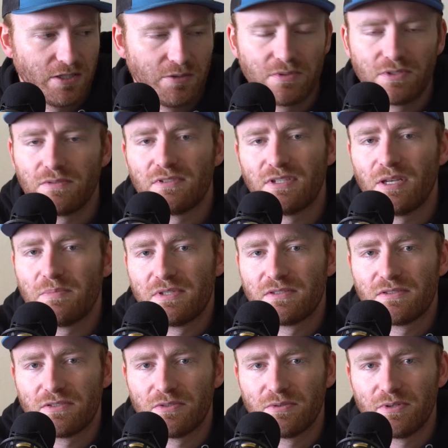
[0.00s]
There was no
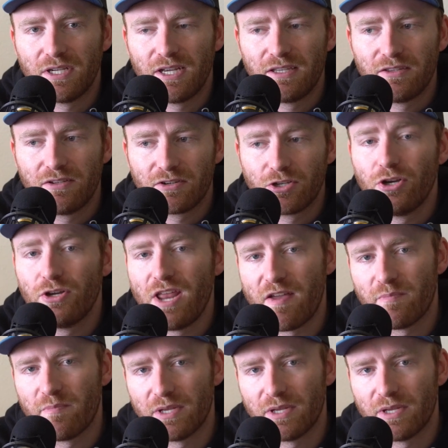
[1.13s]
substance to it, and there could have